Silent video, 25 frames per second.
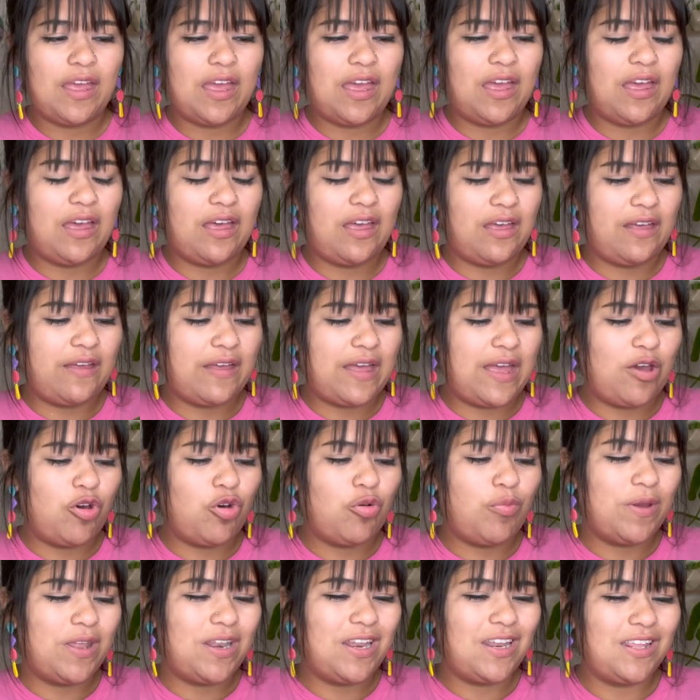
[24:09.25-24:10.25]
Uh, I
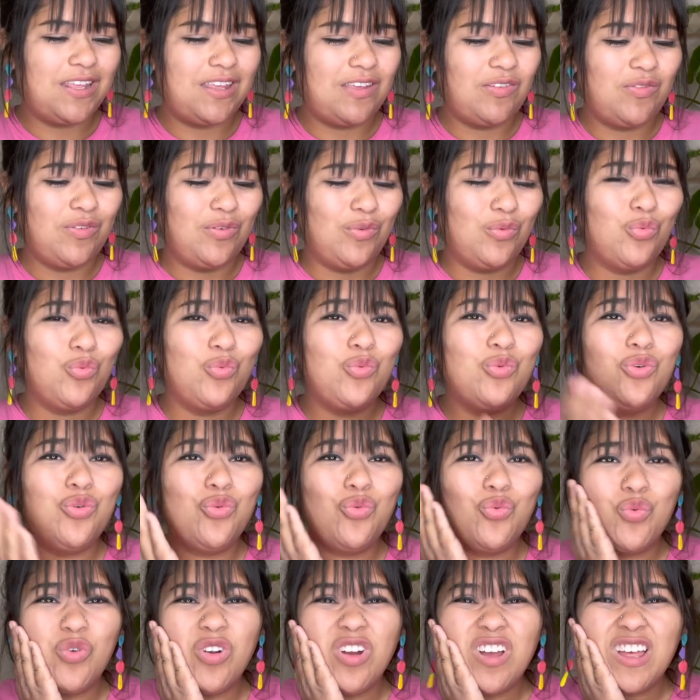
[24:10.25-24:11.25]
hope I didn't give it
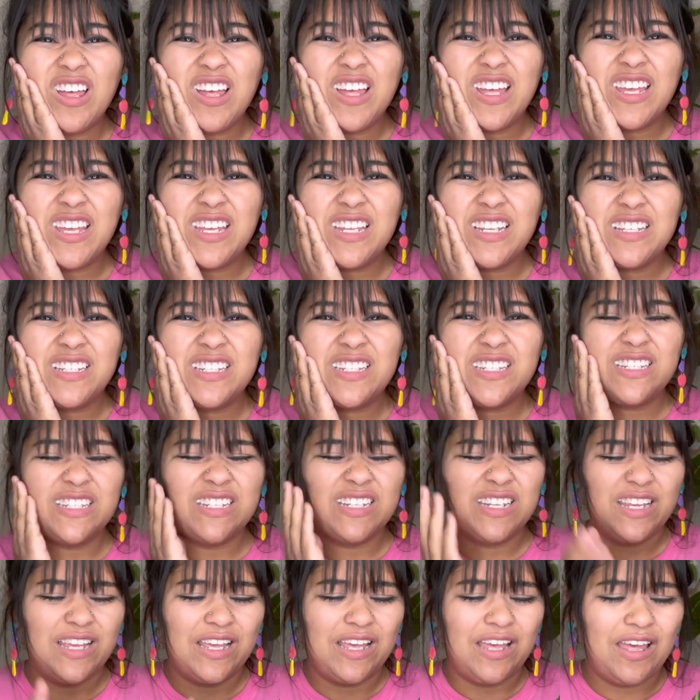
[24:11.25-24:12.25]
root rot.
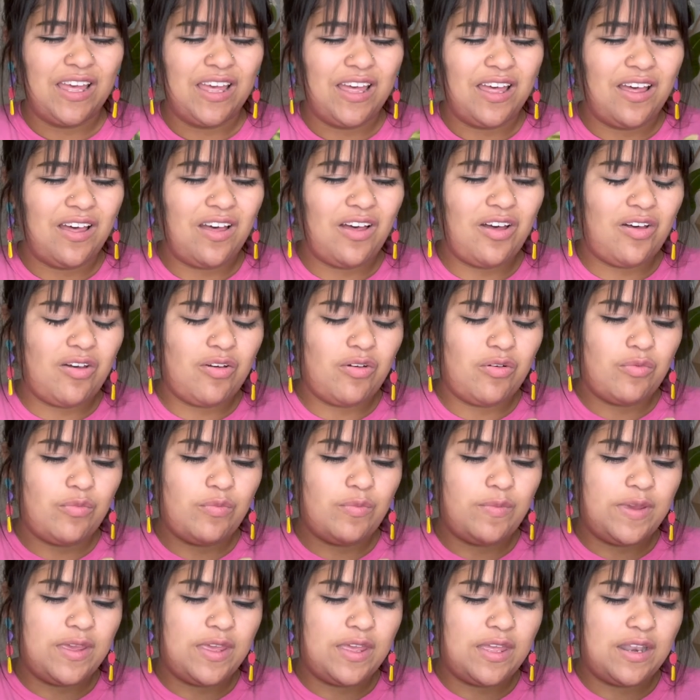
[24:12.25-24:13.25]
Oh
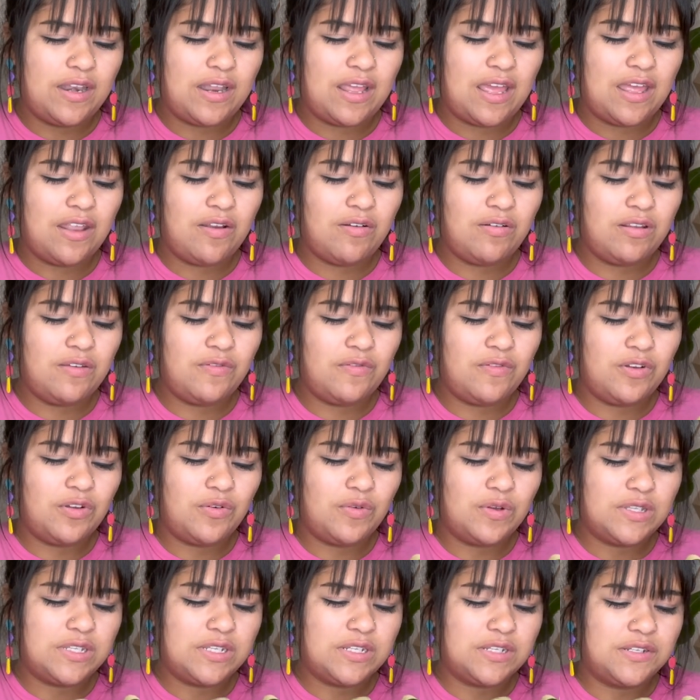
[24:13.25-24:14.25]
man, I don't even know
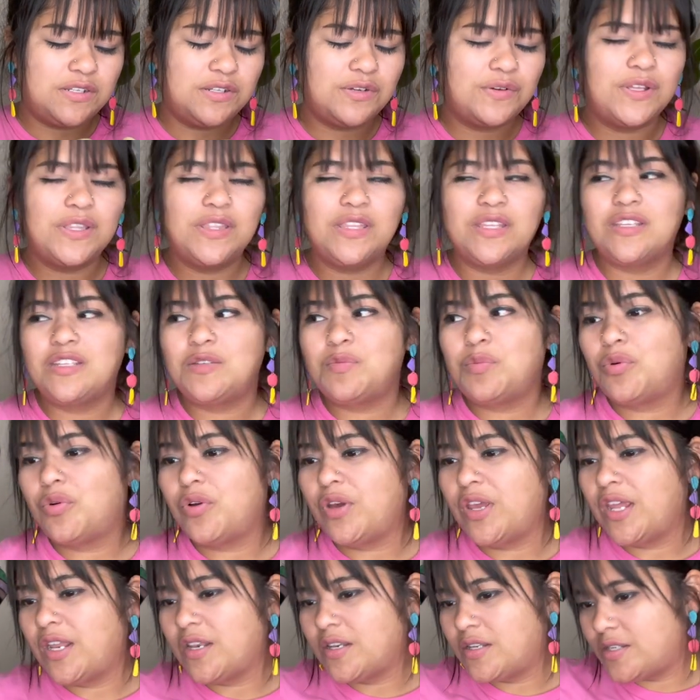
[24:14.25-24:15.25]
what to do at this
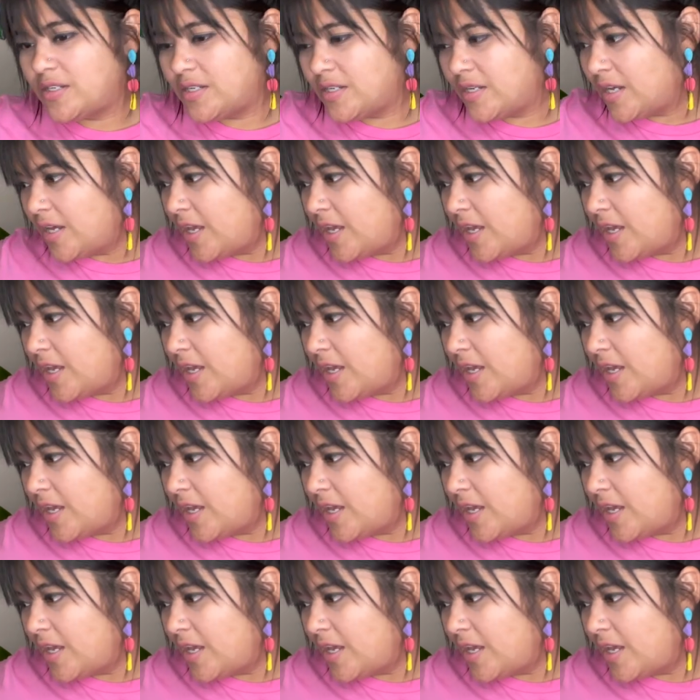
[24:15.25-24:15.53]
point.